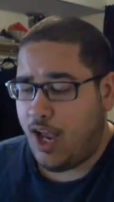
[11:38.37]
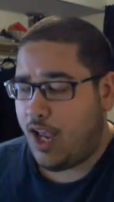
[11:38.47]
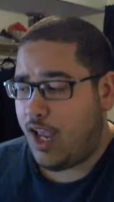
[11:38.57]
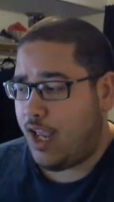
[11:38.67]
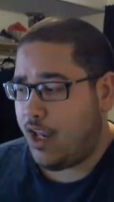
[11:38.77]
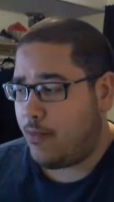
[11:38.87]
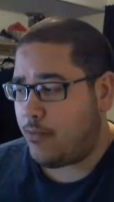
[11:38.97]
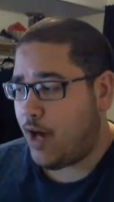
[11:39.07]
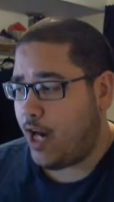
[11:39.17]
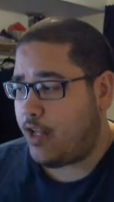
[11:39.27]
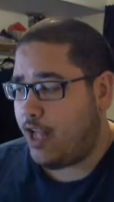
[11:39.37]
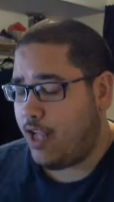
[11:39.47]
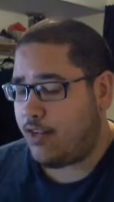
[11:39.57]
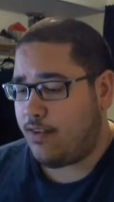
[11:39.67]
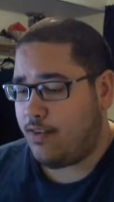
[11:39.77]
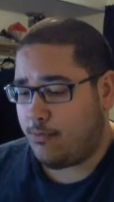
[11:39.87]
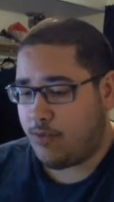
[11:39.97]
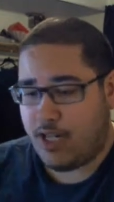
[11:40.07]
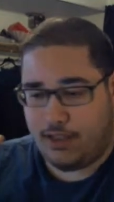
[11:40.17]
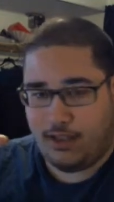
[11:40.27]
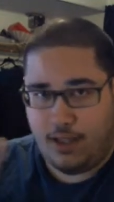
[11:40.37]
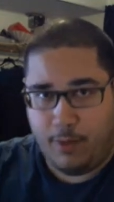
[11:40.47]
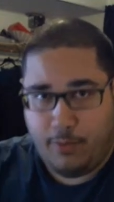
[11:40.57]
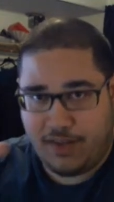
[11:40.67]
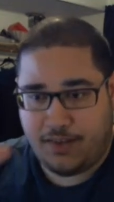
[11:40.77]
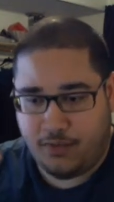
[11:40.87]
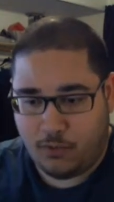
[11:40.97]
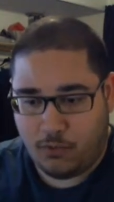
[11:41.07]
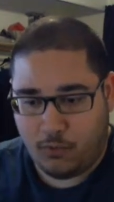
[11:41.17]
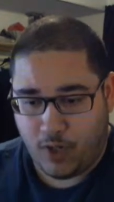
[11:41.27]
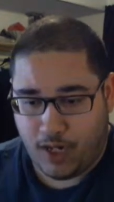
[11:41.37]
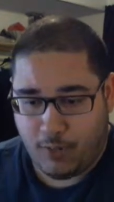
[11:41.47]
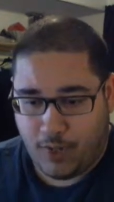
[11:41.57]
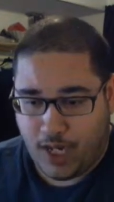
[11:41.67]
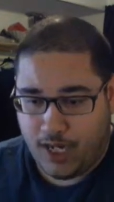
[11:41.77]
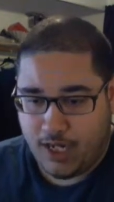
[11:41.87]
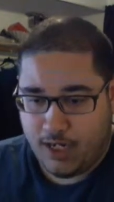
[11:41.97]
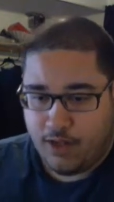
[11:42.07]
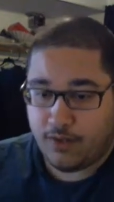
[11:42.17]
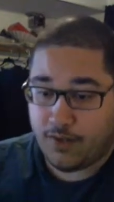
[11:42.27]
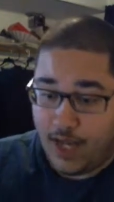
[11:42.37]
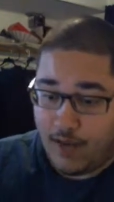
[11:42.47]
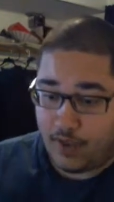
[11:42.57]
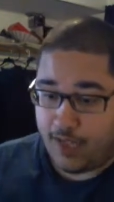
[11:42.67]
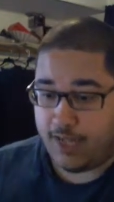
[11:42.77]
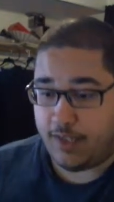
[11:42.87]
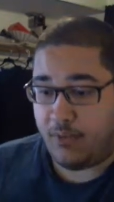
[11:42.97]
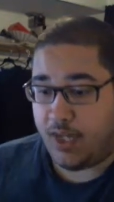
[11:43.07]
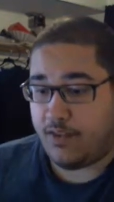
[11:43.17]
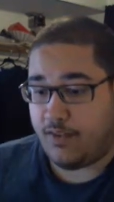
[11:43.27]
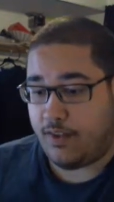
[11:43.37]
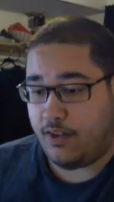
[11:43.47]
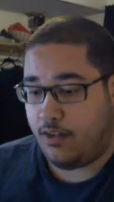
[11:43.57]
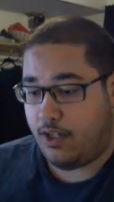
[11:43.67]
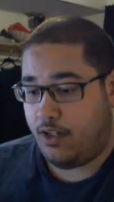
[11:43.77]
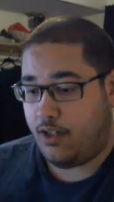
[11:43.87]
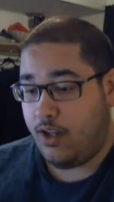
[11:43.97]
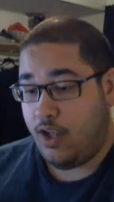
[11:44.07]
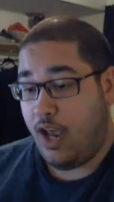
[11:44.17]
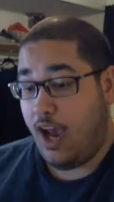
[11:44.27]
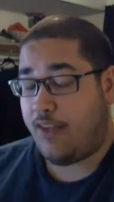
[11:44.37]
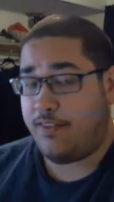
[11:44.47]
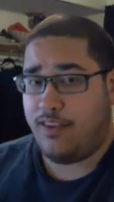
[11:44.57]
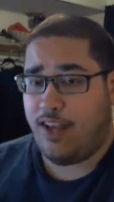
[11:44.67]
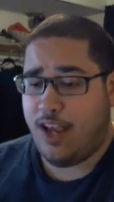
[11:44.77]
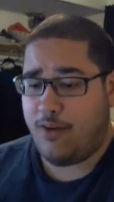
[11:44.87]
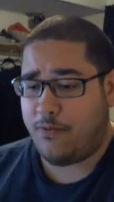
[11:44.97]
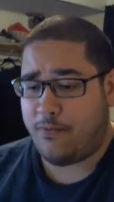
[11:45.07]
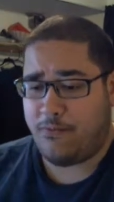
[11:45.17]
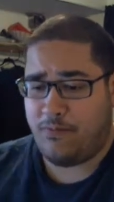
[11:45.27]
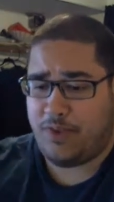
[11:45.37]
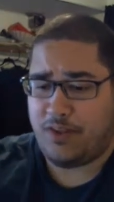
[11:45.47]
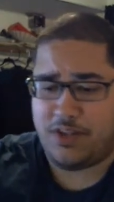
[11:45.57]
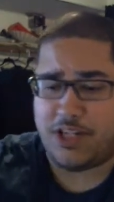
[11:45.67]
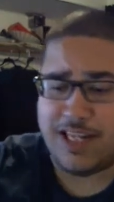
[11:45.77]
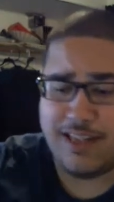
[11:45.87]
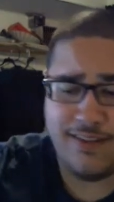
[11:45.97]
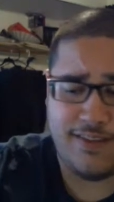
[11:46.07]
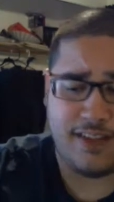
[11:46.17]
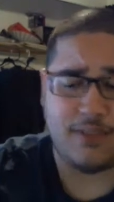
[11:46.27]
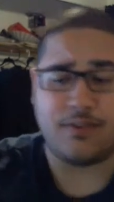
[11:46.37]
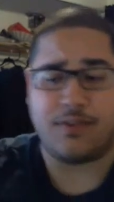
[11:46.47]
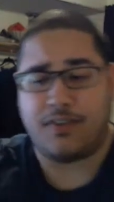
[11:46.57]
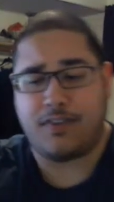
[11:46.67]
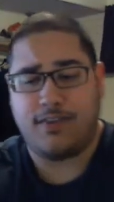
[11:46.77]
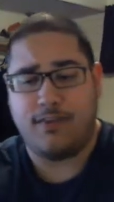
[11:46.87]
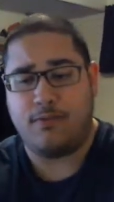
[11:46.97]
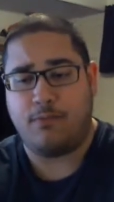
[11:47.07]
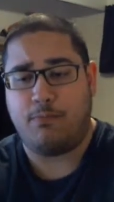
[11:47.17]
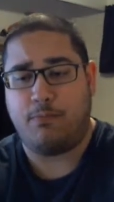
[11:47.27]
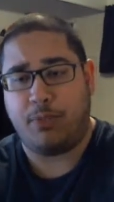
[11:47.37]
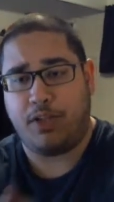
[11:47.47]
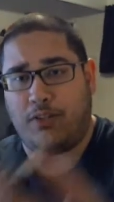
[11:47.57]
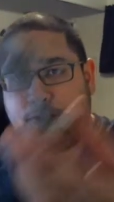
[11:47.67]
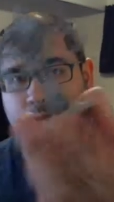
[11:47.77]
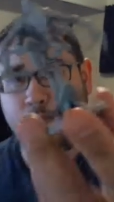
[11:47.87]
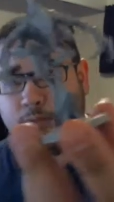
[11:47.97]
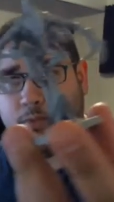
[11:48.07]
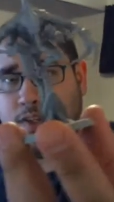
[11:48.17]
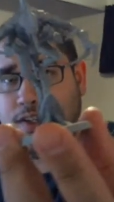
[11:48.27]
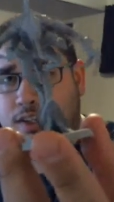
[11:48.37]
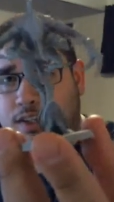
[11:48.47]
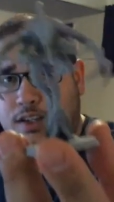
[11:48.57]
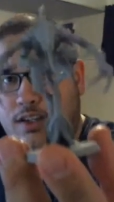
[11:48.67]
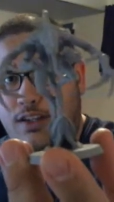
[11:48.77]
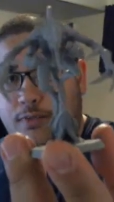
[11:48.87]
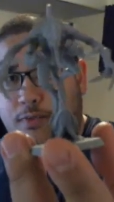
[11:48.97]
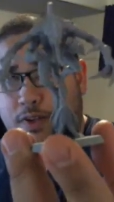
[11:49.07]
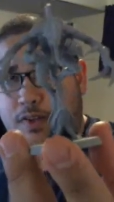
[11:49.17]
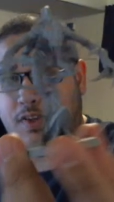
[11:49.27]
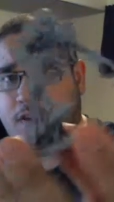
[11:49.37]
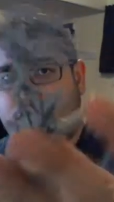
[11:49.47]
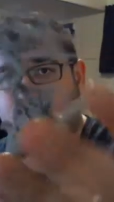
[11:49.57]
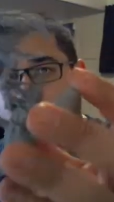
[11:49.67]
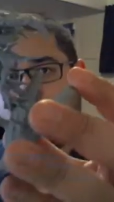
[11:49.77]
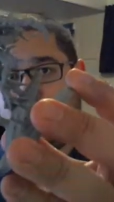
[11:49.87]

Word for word: I, and I'm trying not, I'm trying to limit myself on what I buy because I have a lot to paint still, and I still have the Gene Stealers to build from for the tier for